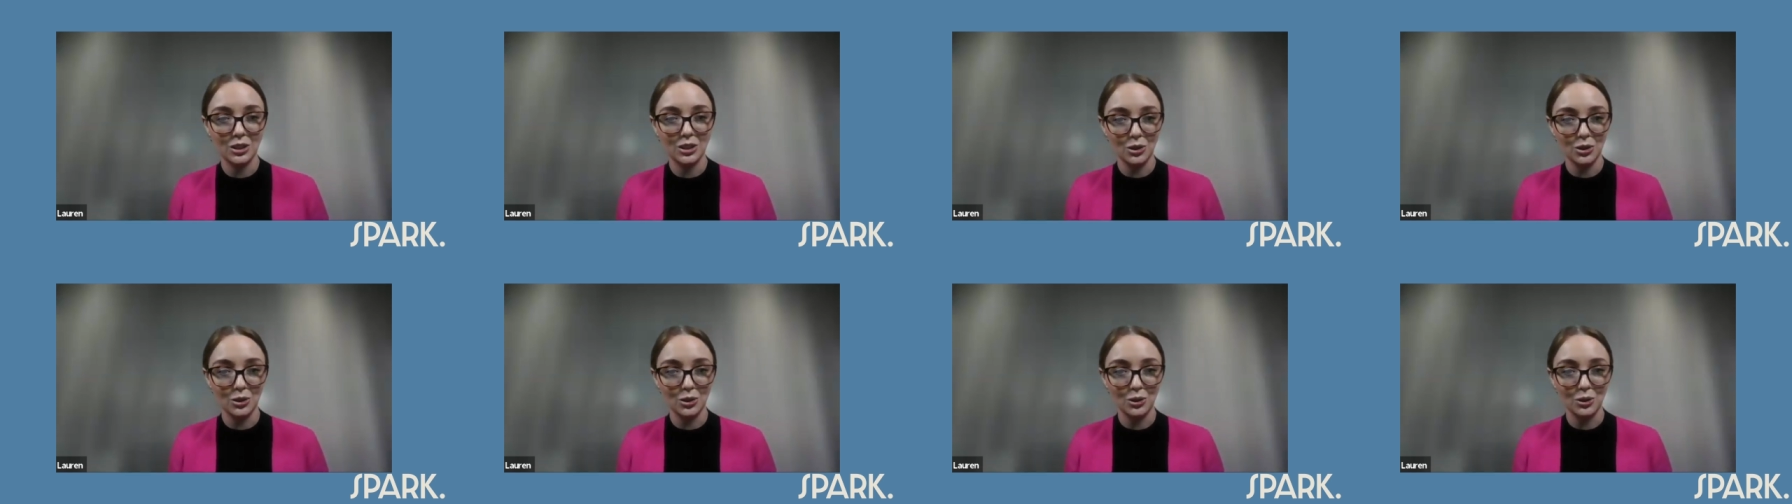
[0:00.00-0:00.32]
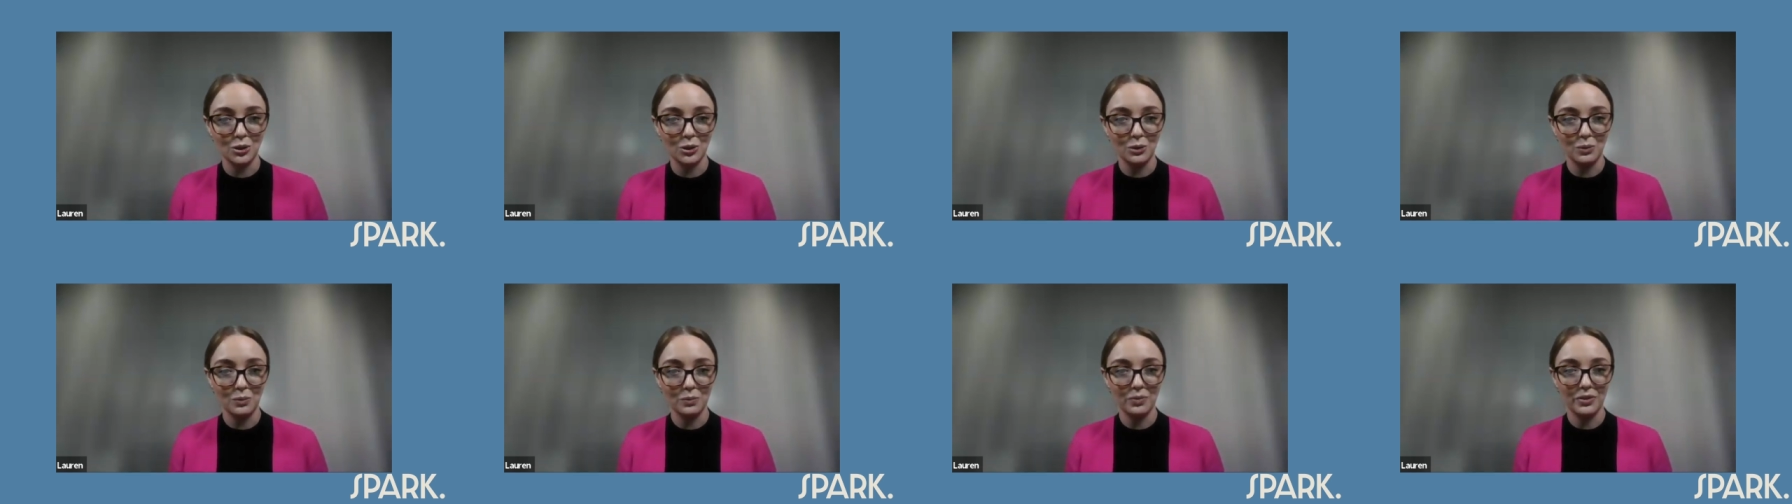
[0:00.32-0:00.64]

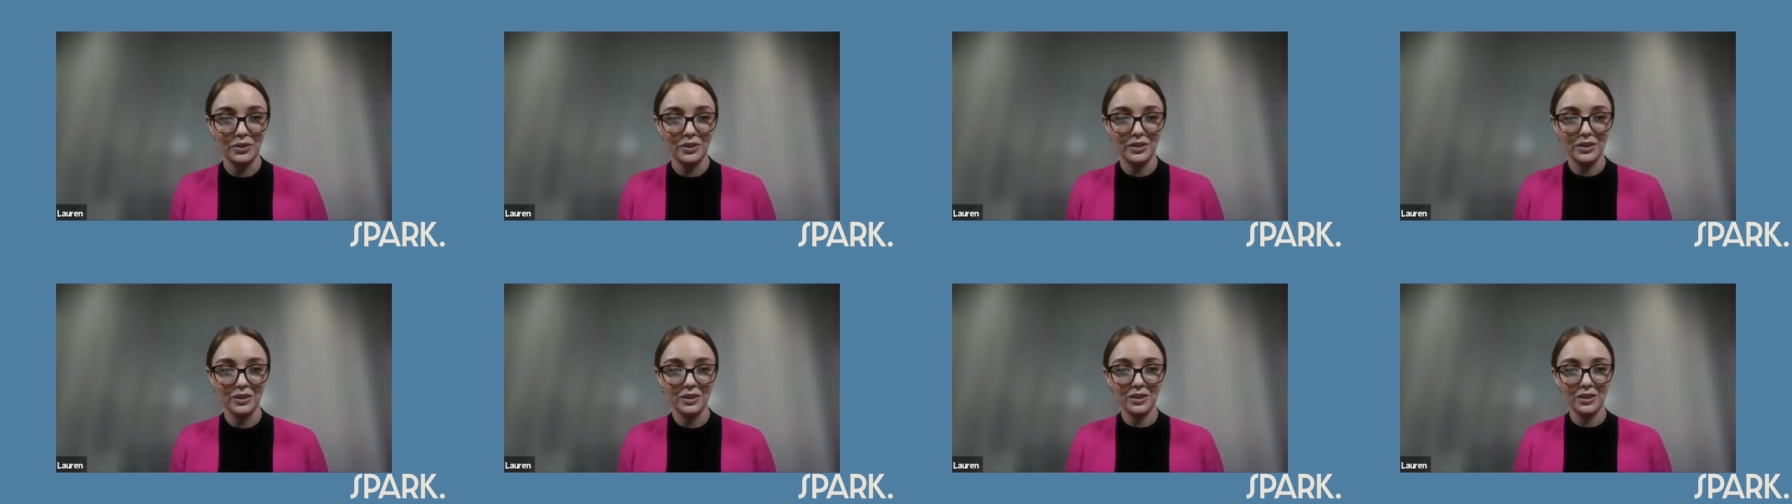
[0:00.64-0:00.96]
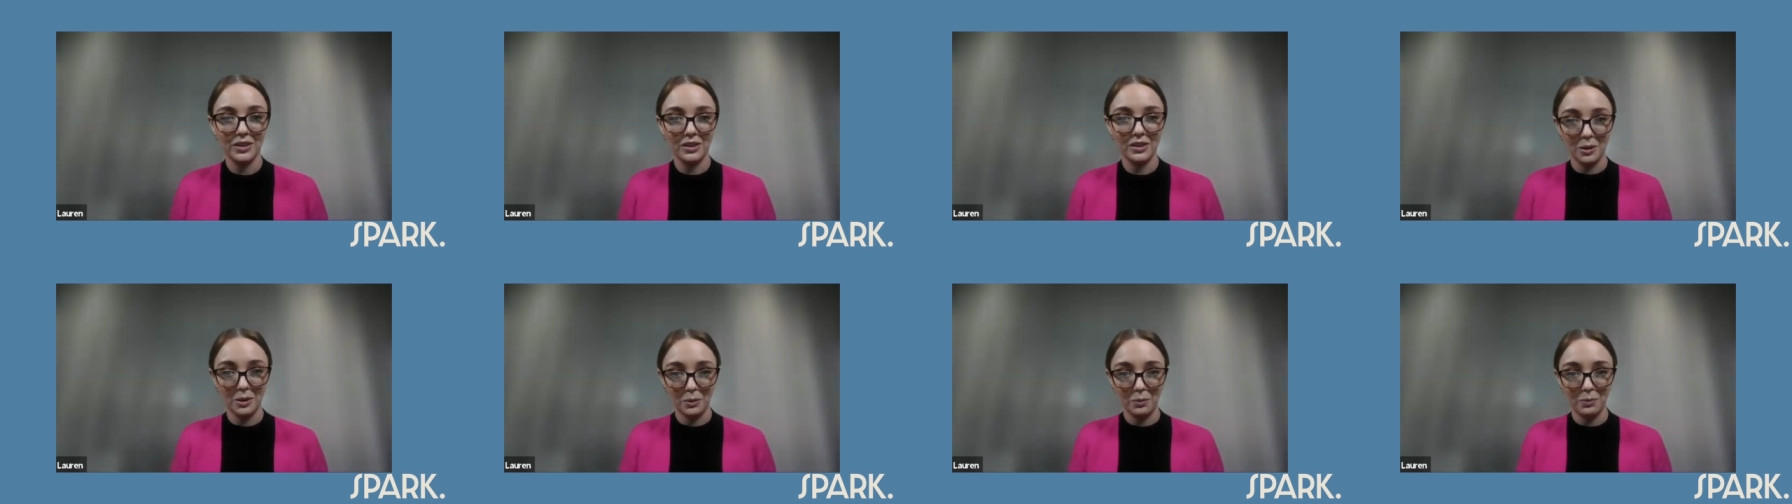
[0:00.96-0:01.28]
to
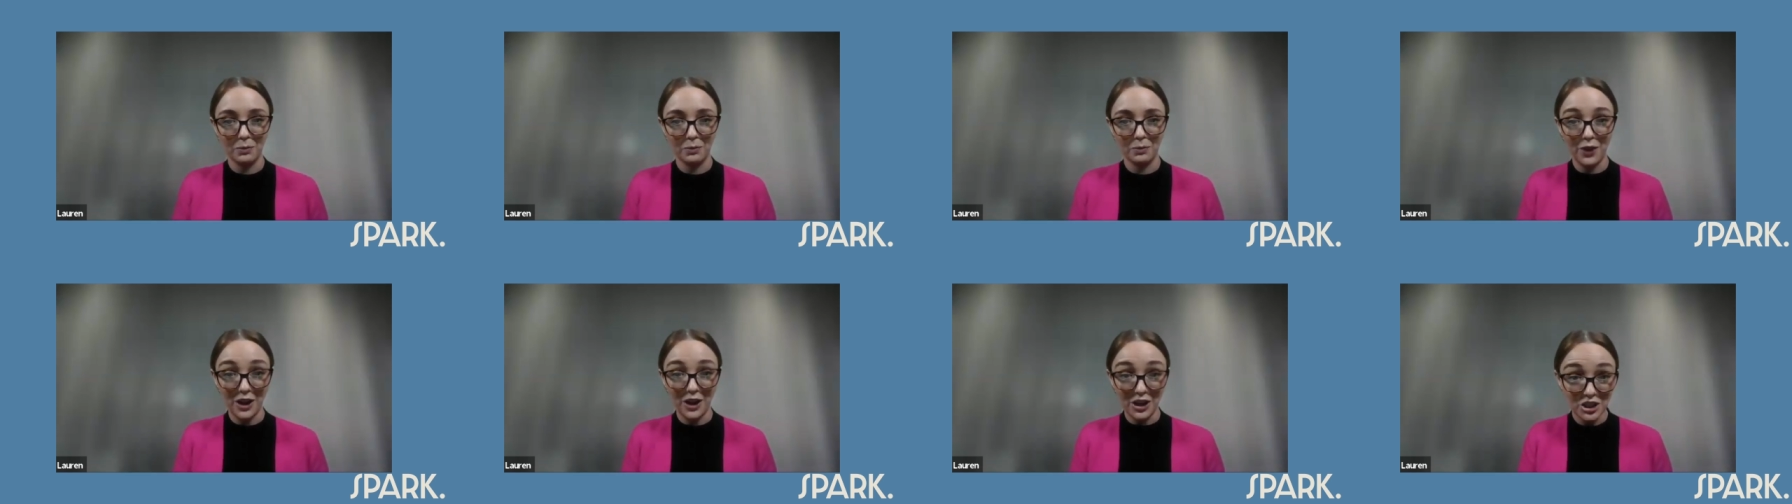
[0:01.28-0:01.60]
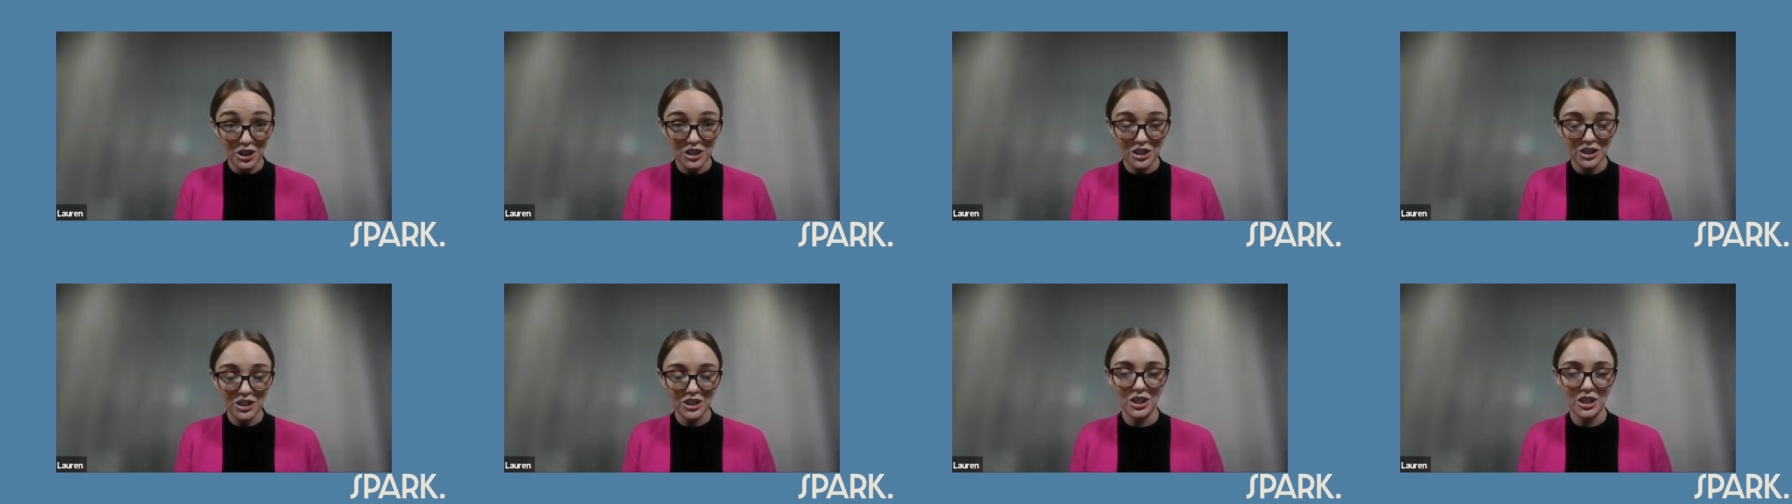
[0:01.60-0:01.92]
the
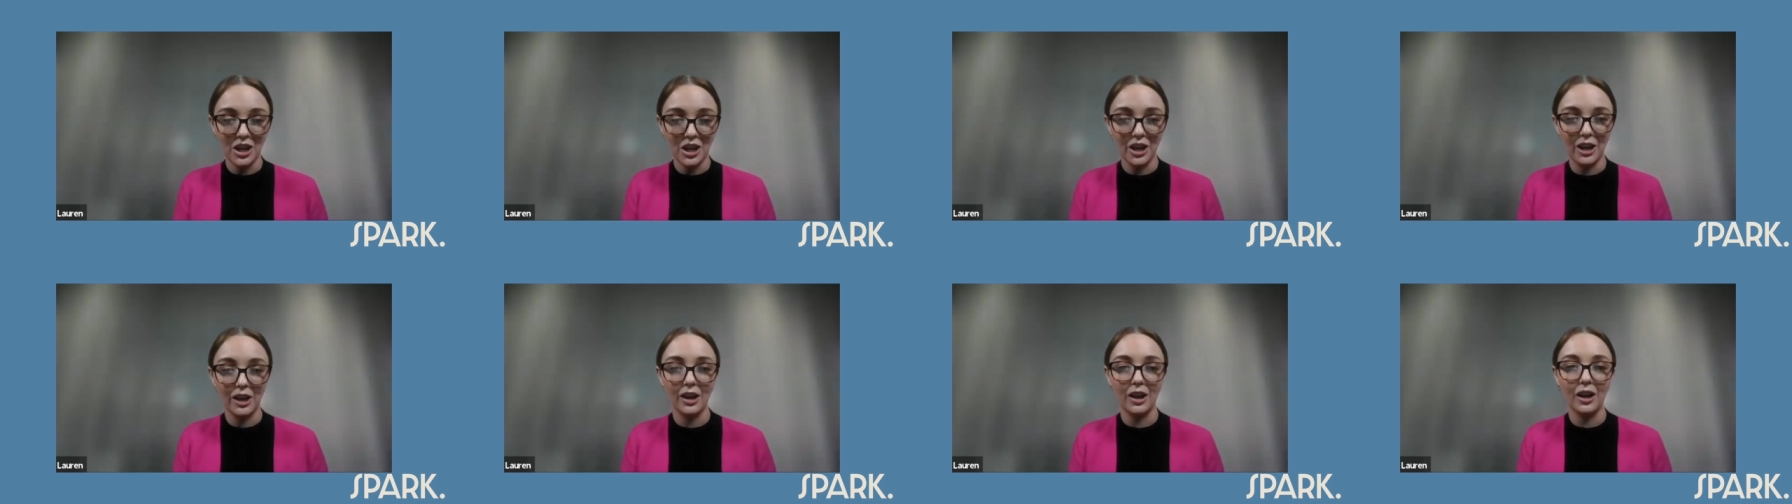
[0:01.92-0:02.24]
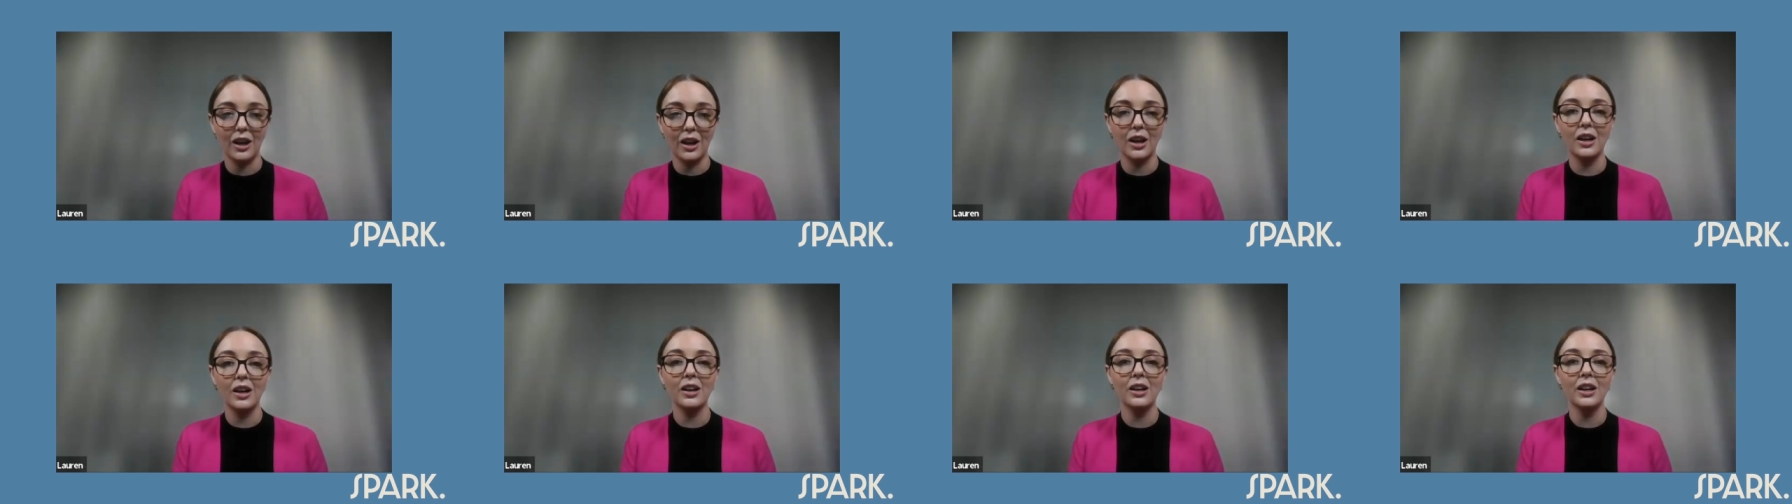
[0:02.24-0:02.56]
fashion
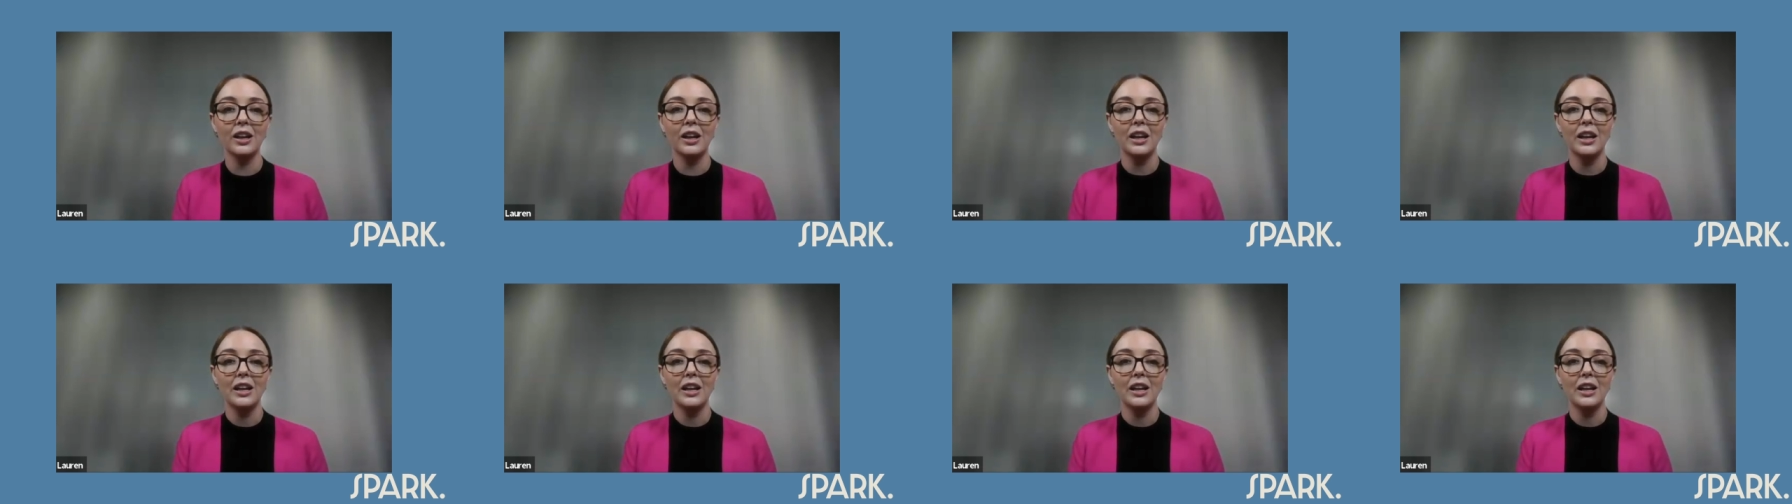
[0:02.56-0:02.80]
designer.